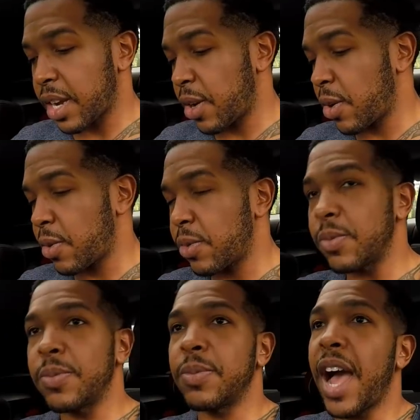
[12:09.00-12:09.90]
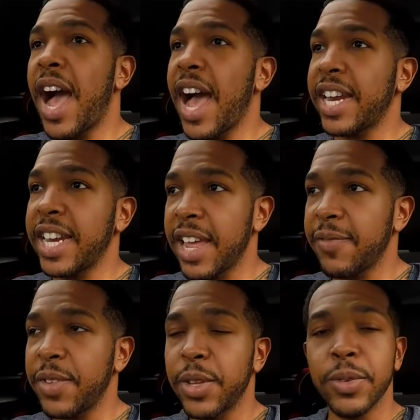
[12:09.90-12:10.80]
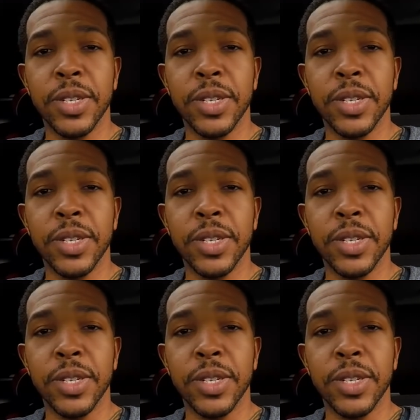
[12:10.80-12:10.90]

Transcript: code, I didn't have to use